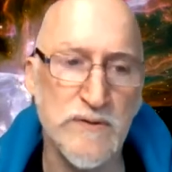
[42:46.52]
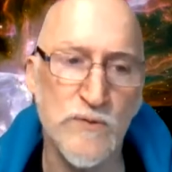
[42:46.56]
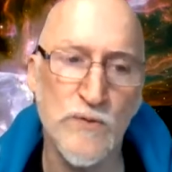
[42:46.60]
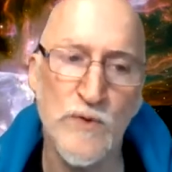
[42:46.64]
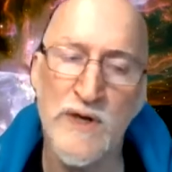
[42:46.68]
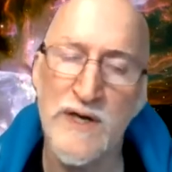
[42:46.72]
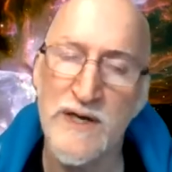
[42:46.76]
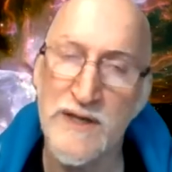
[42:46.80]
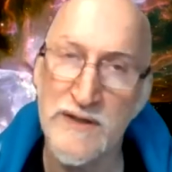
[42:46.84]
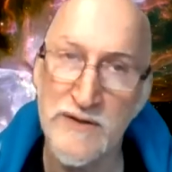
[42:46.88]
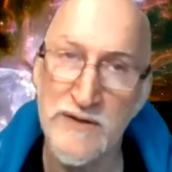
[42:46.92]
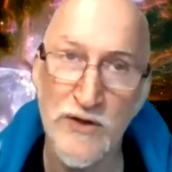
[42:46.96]

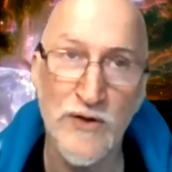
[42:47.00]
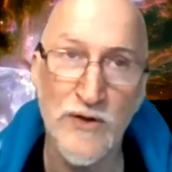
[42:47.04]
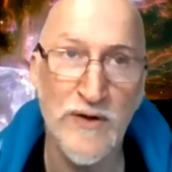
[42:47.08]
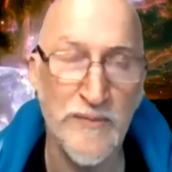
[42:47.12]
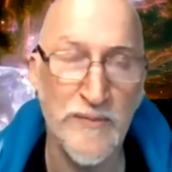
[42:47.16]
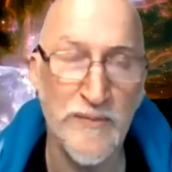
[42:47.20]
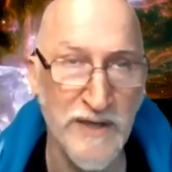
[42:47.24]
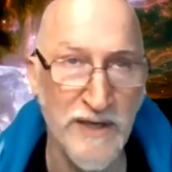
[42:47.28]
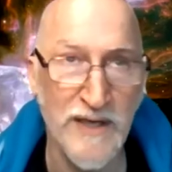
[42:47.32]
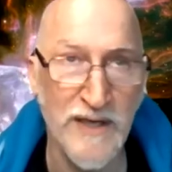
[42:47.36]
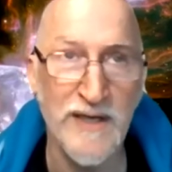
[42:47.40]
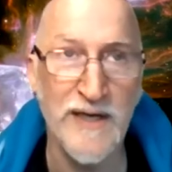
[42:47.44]
well, no, I
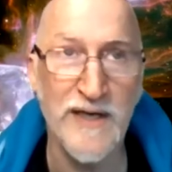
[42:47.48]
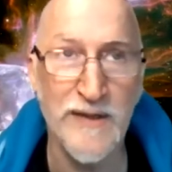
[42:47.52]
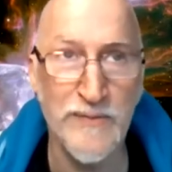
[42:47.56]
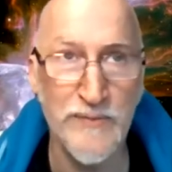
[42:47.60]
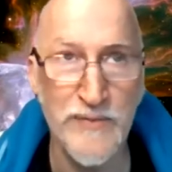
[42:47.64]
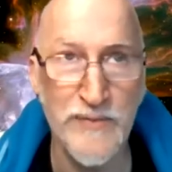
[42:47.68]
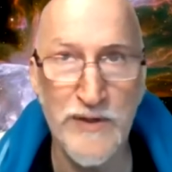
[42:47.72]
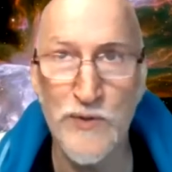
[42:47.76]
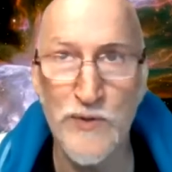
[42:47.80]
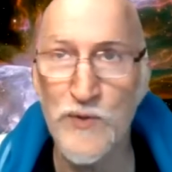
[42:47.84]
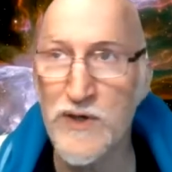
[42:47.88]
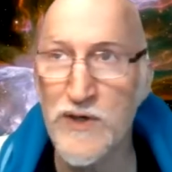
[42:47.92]
mean, I got a
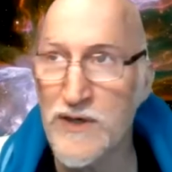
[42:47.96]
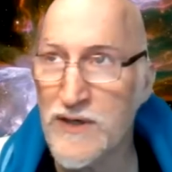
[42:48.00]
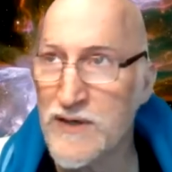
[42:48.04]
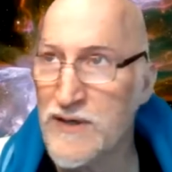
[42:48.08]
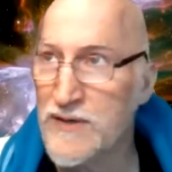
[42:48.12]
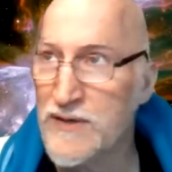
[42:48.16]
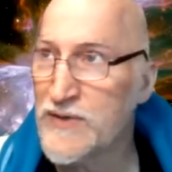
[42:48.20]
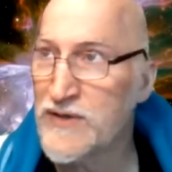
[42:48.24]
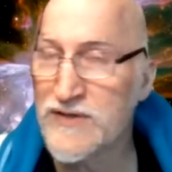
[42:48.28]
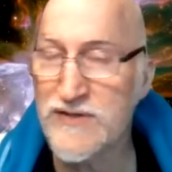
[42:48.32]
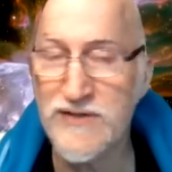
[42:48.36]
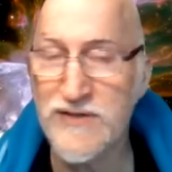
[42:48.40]
bit of work. I
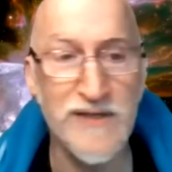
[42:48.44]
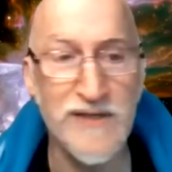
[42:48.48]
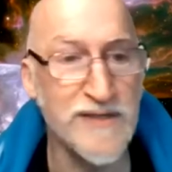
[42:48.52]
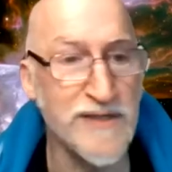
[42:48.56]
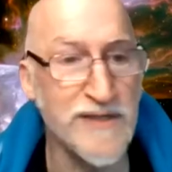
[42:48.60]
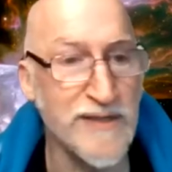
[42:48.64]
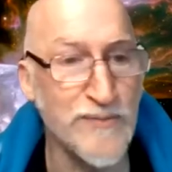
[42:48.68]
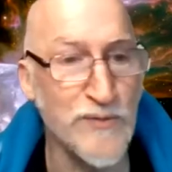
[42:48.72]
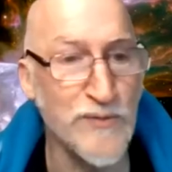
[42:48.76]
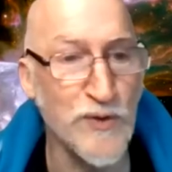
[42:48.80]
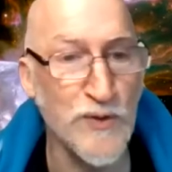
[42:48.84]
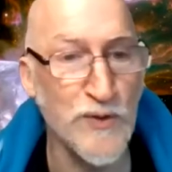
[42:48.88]
mean, it's going to
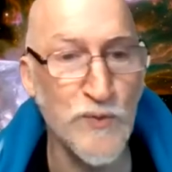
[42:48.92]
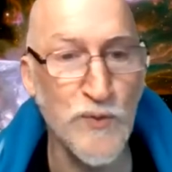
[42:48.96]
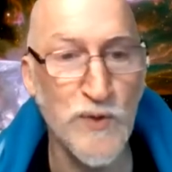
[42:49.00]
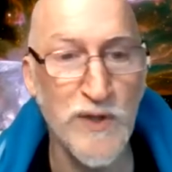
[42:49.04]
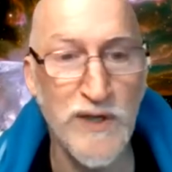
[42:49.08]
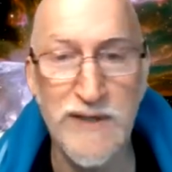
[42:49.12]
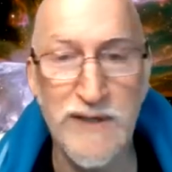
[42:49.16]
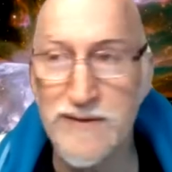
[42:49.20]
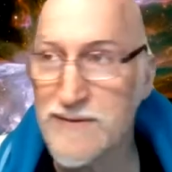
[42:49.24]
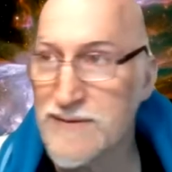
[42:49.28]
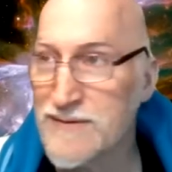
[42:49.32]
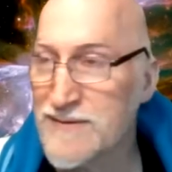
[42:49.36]
take more than
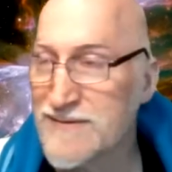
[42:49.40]
one.